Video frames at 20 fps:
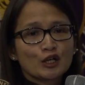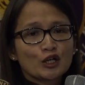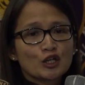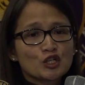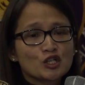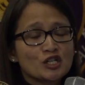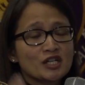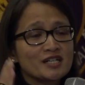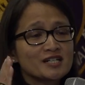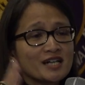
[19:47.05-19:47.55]

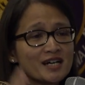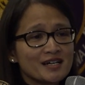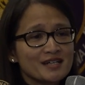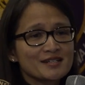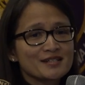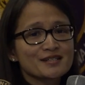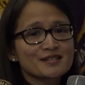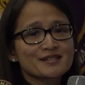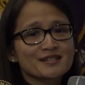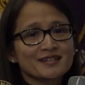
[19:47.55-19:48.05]
she
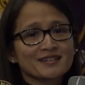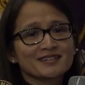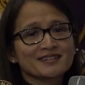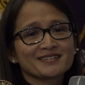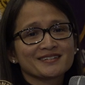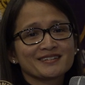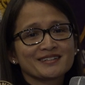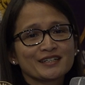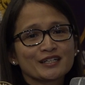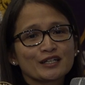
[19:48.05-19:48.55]
does
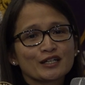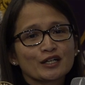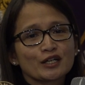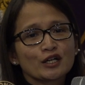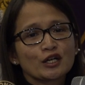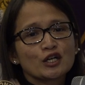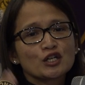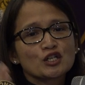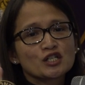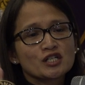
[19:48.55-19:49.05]

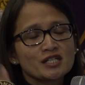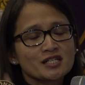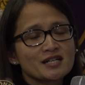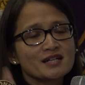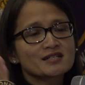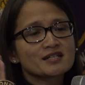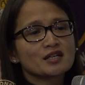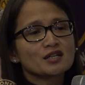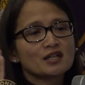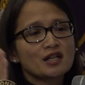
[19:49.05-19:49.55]
she
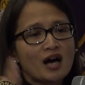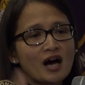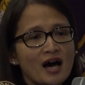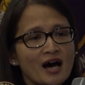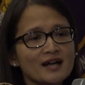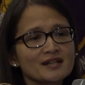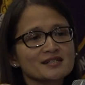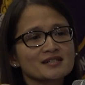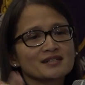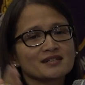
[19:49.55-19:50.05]
does a
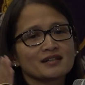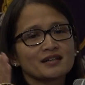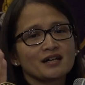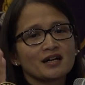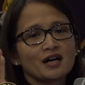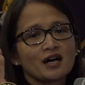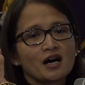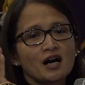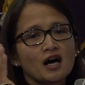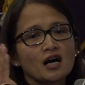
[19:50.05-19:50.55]
lot
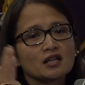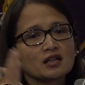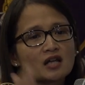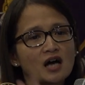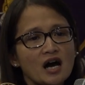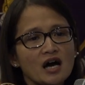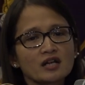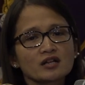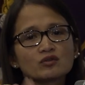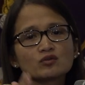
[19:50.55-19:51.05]
a
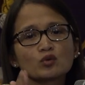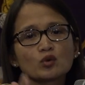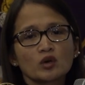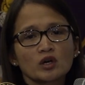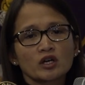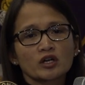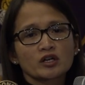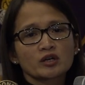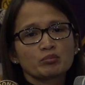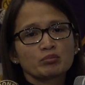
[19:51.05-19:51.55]
lot of
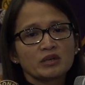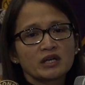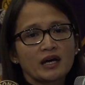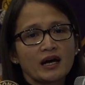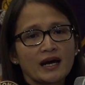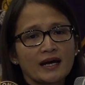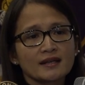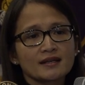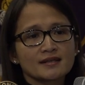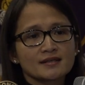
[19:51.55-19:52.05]
work
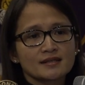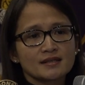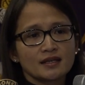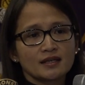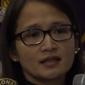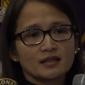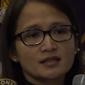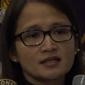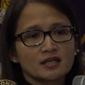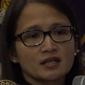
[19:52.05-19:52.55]
behind the
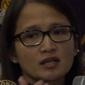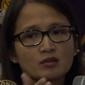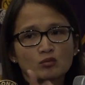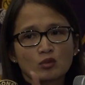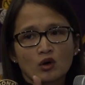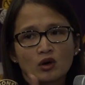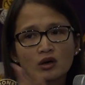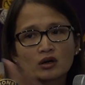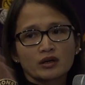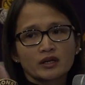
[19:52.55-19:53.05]
scenes and, and
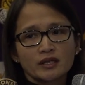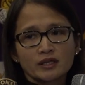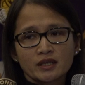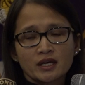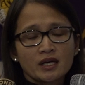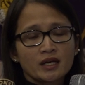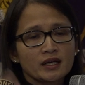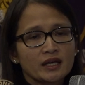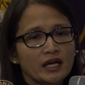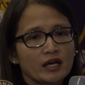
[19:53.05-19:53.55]
Maura and
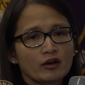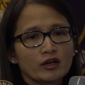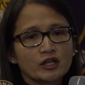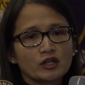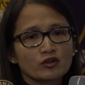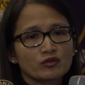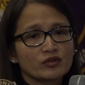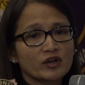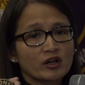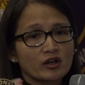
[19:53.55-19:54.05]
Karen
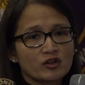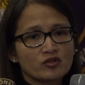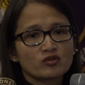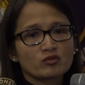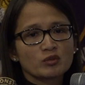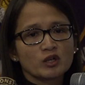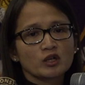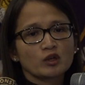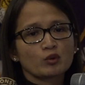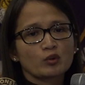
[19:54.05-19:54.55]
you're very
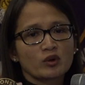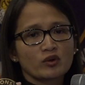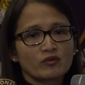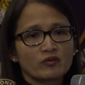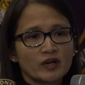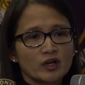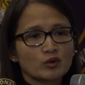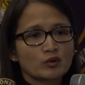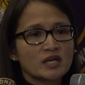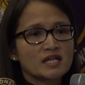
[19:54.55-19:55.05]
familiar with the
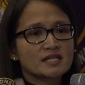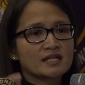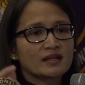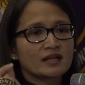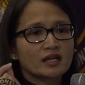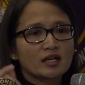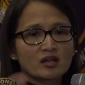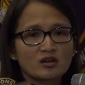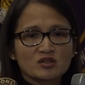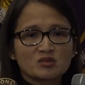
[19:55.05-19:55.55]
fundraising
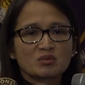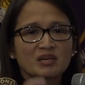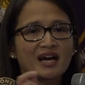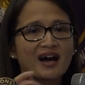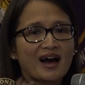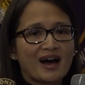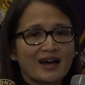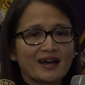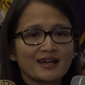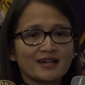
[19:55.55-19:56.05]
that goes
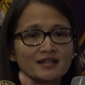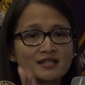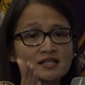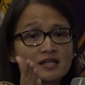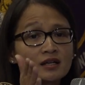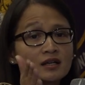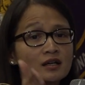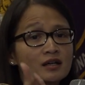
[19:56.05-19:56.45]
behind